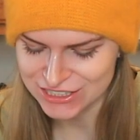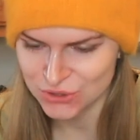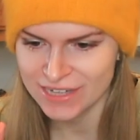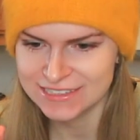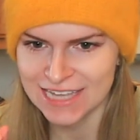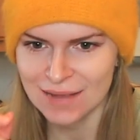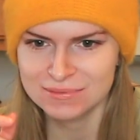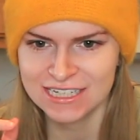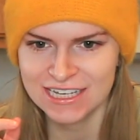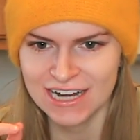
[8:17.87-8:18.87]
so I
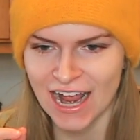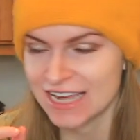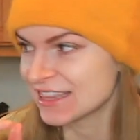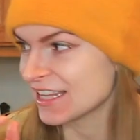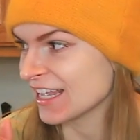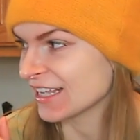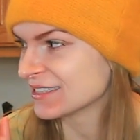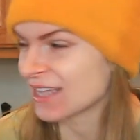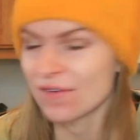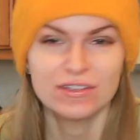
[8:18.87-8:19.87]
zapped it, I think
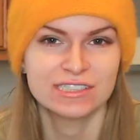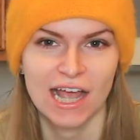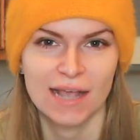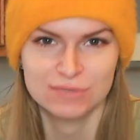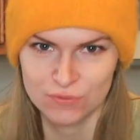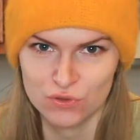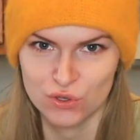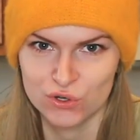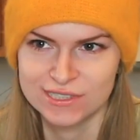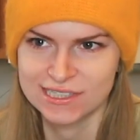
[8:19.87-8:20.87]
7 times for
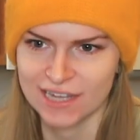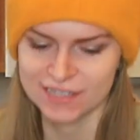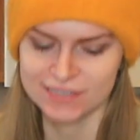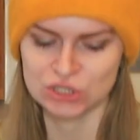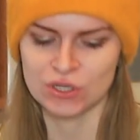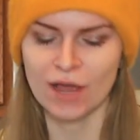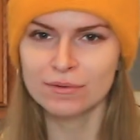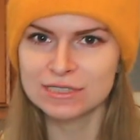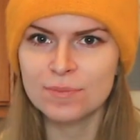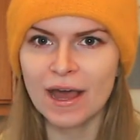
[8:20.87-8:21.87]
30 seconds. So that
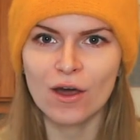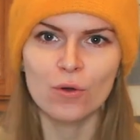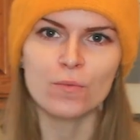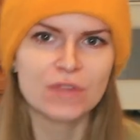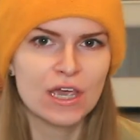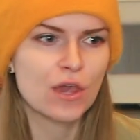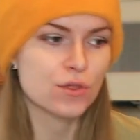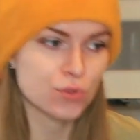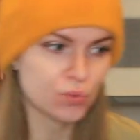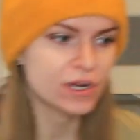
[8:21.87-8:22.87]
was about
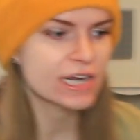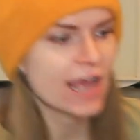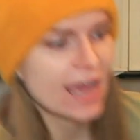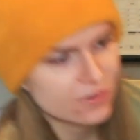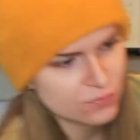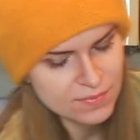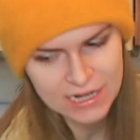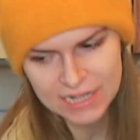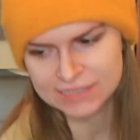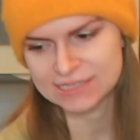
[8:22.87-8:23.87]
3.5
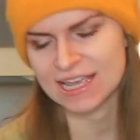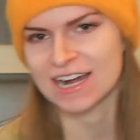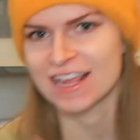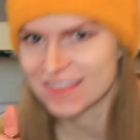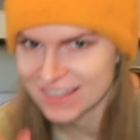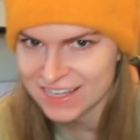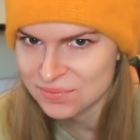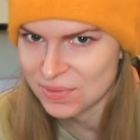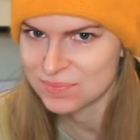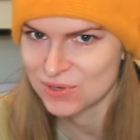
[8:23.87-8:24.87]
minutes, and I think
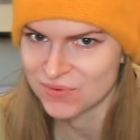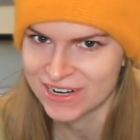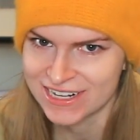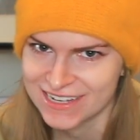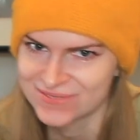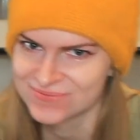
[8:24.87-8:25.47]
it might be ready.